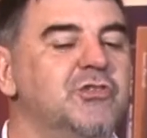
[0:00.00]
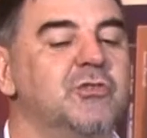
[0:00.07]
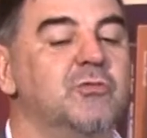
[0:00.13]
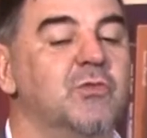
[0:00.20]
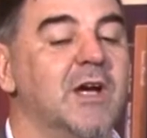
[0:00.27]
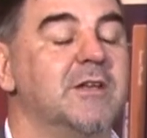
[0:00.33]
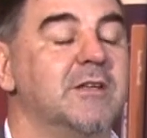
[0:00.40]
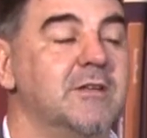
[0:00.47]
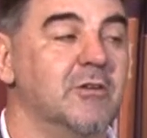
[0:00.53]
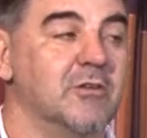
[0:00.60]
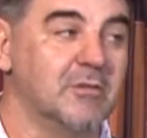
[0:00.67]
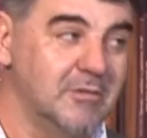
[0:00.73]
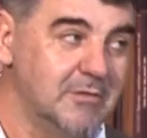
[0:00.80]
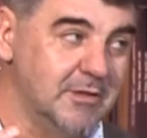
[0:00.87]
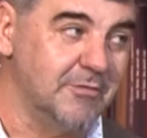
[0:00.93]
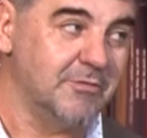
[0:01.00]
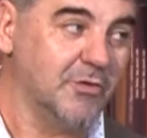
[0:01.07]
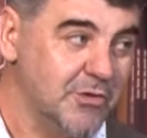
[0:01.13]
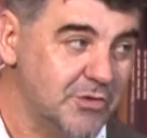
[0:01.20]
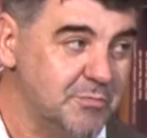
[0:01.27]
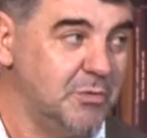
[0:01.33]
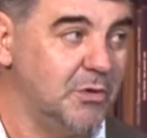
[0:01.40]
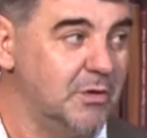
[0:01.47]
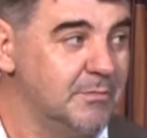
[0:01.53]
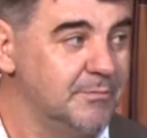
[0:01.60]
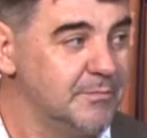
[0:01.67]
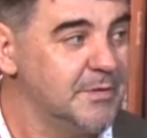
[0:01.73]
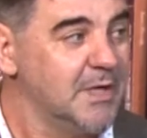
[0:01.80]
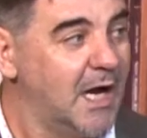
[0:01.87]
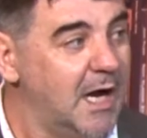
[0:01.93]
to writing your first book?
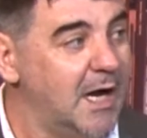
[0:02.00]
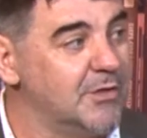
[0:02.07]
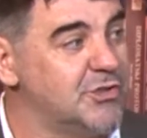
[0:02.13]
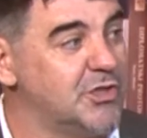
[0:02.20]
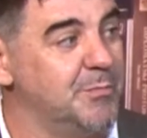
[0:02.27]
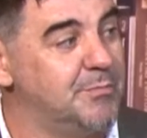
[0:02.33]
Hardship